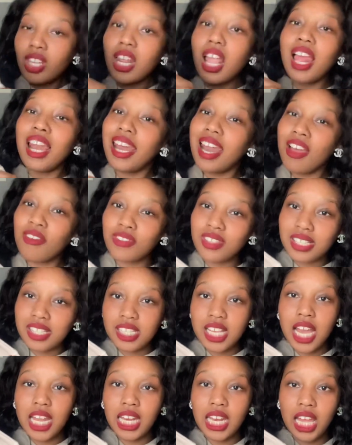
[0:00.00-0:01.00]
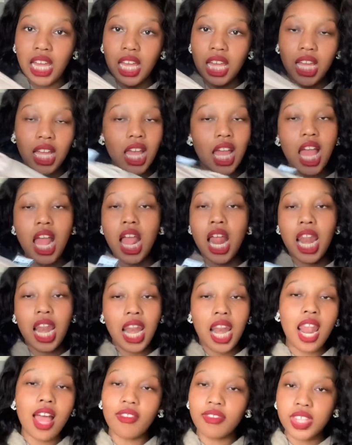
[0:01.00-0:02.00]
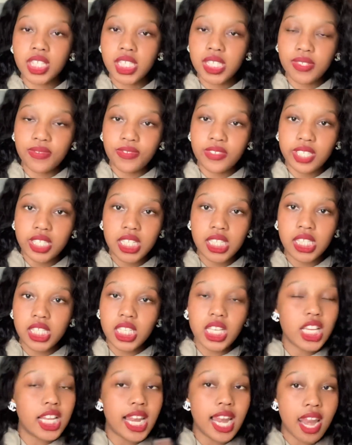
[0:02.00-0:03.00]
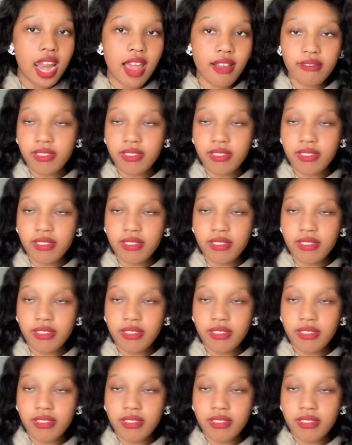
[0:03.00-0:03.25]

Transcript: Love this color, love this fit, love